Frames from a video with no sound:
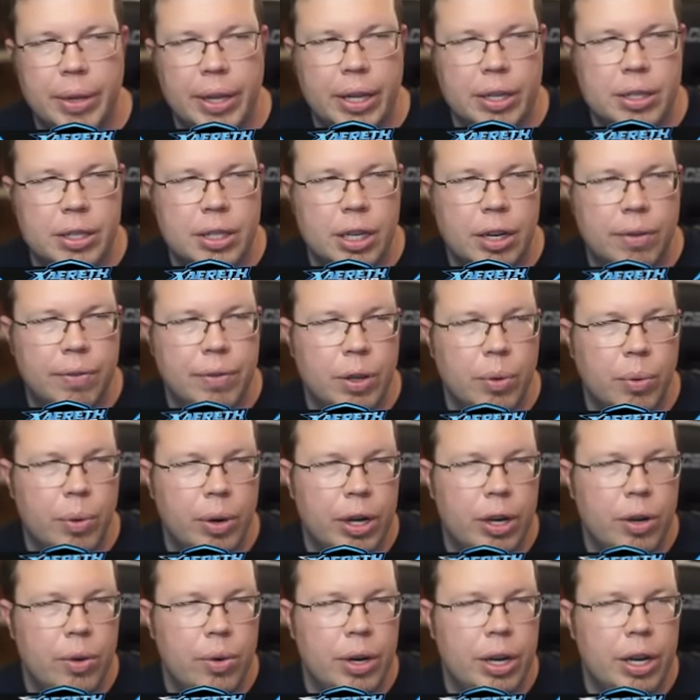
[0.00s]
some of that stuff, though
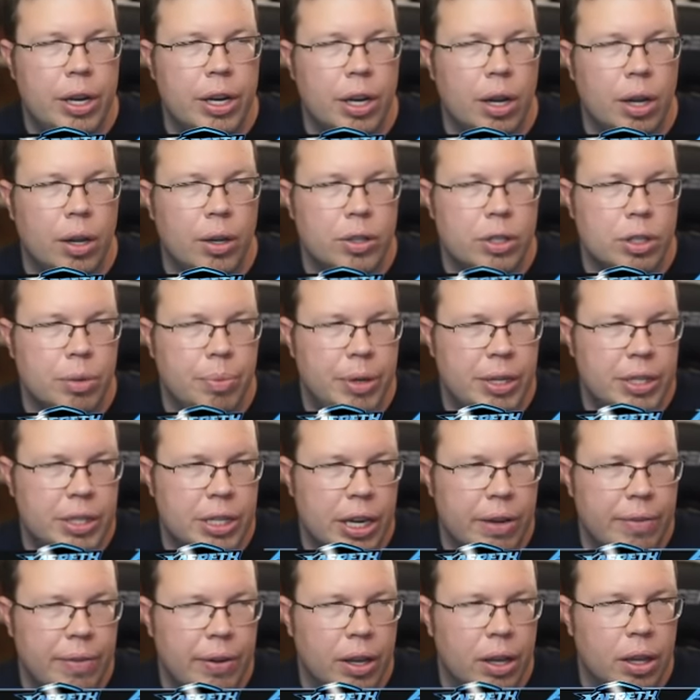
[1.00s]
we do need to also be
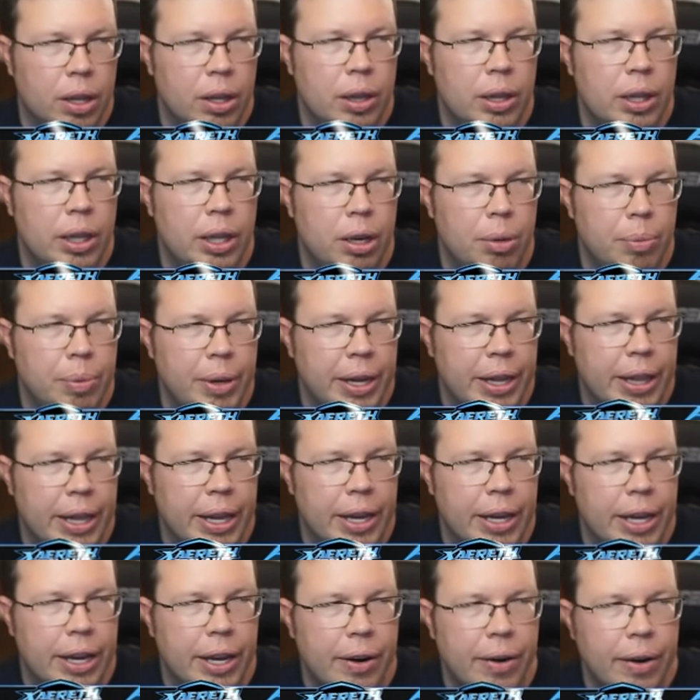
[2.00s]
saving a little bit of
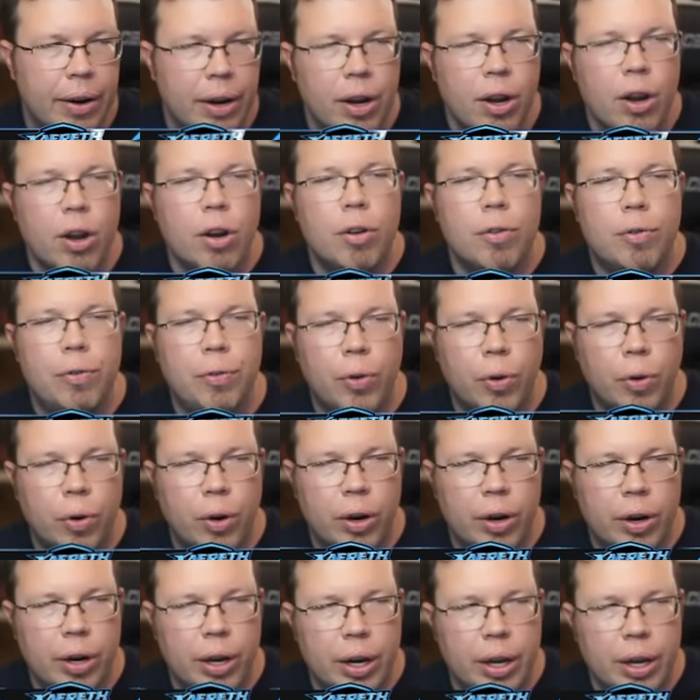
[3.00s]
that gear
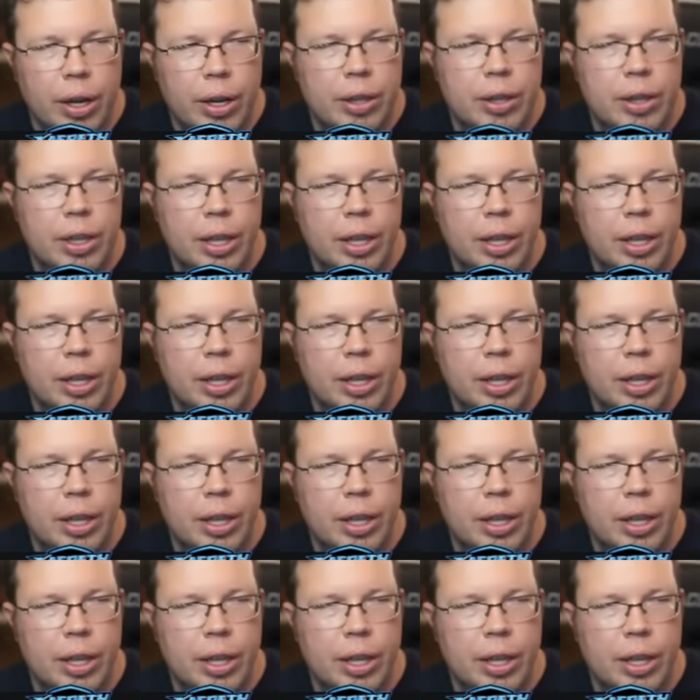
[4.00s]
for